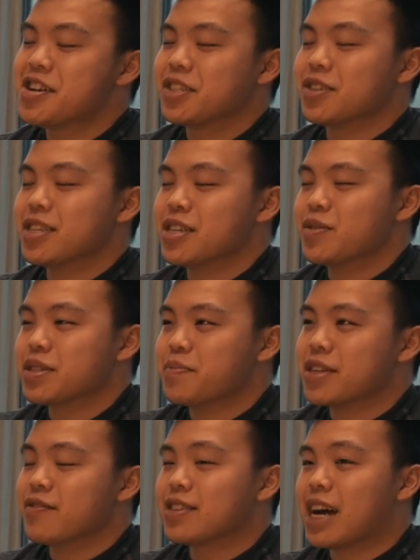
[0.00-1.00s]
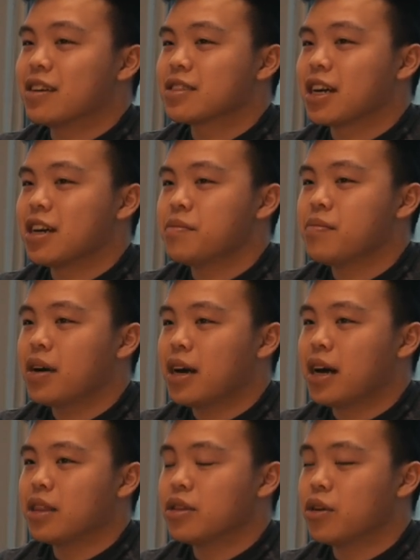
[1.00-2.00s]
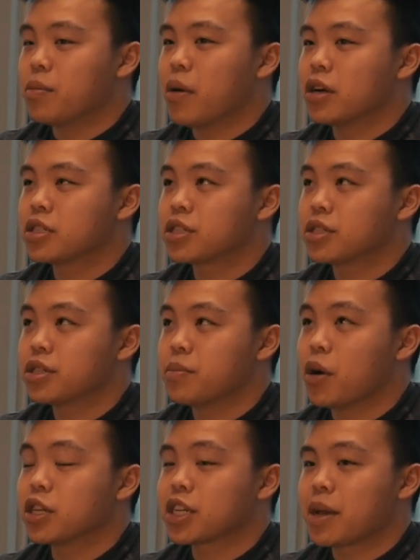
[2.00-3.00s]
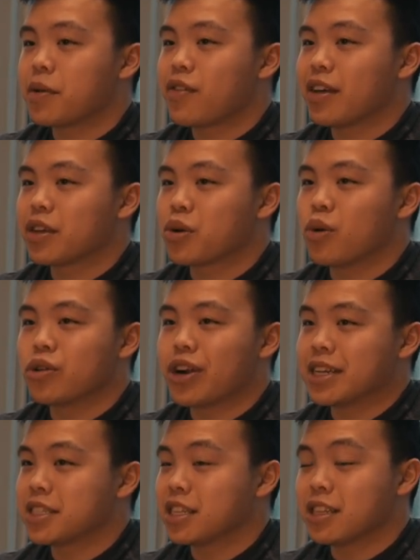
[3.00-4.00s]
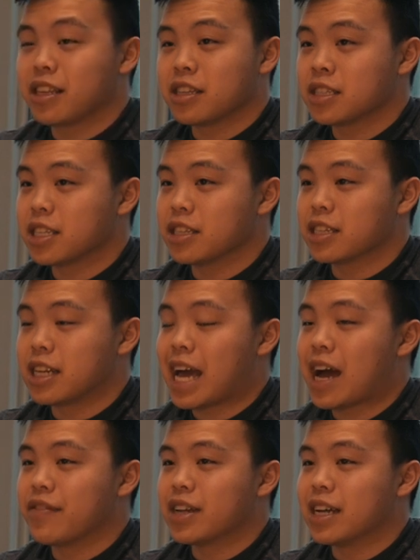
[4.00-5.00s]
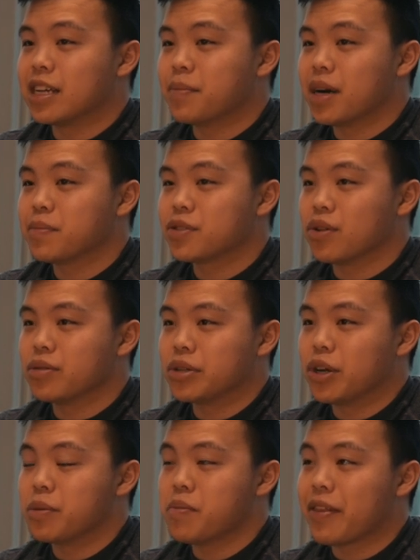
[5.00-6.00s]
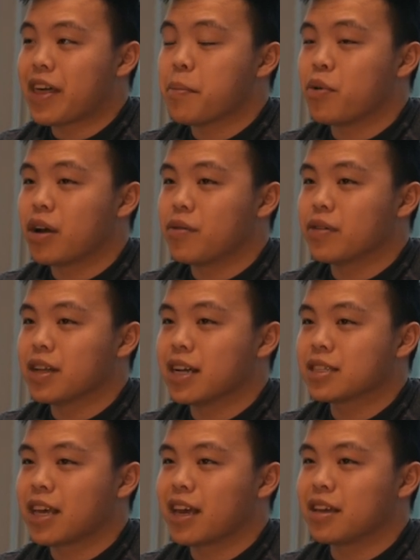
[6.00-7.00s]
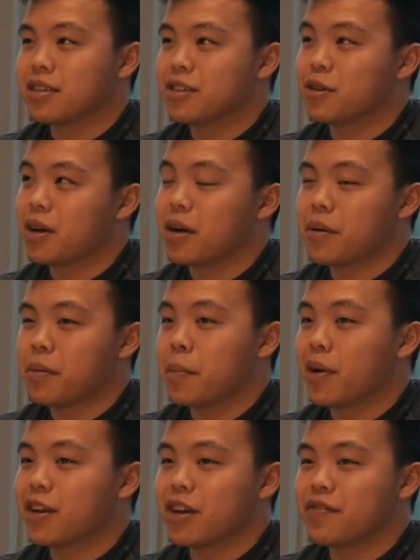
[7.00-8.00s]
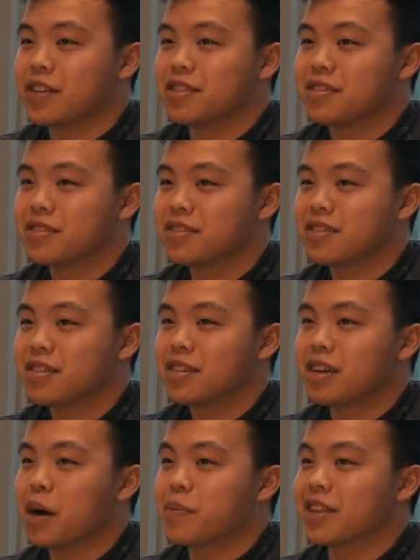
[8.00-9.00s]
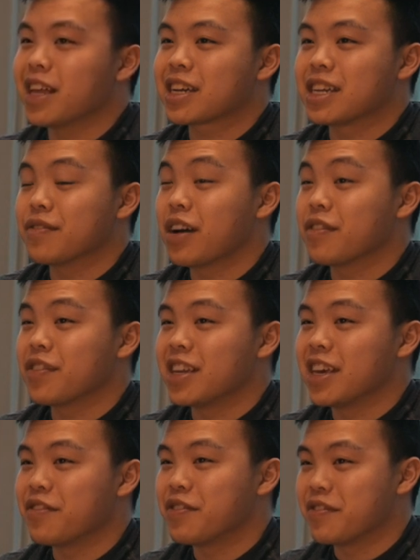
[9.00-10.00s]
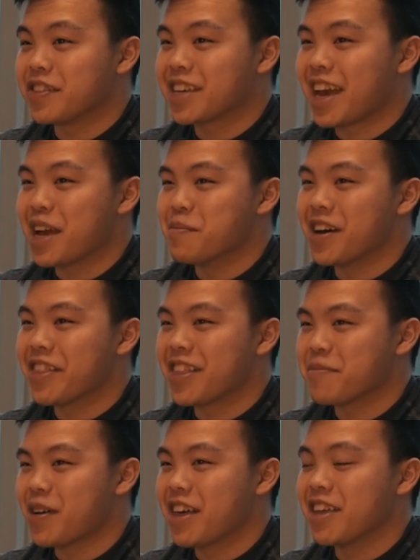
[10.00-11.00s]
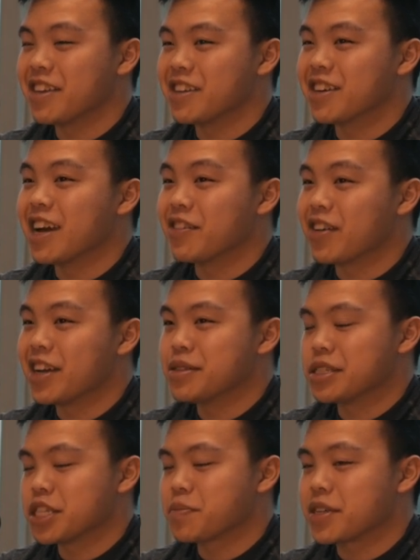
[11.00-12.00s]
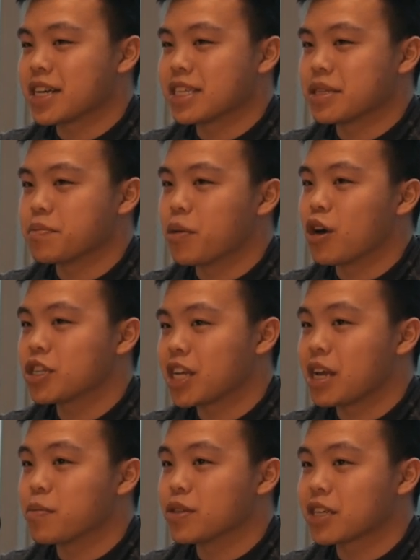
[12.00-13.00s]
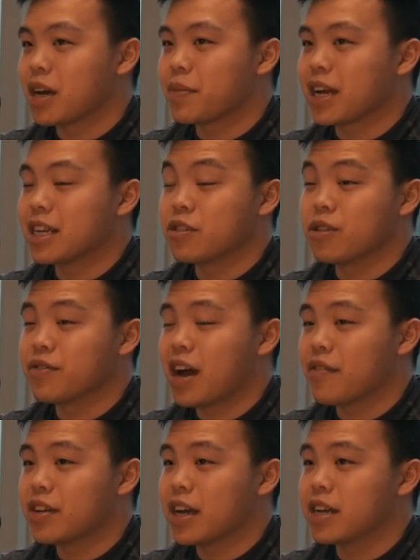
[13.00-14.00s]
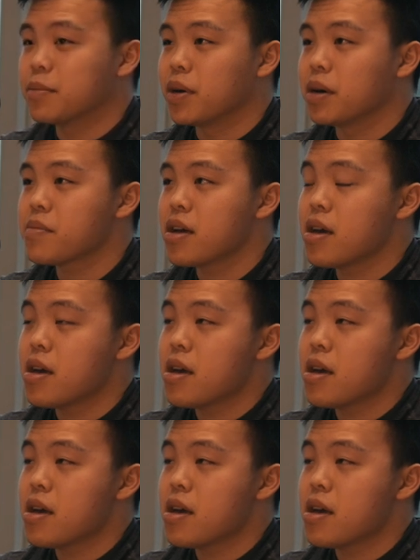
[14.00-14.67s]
So then there was a bit of downtime. You know, March came around the corner. I still didn't have an item up. So, you know, at that point I realized, hey, you know, I might not even, I'll be lucky if I even hit 50K a month by the year end, right? Just because it's March, April's coming, I don't even have an item up.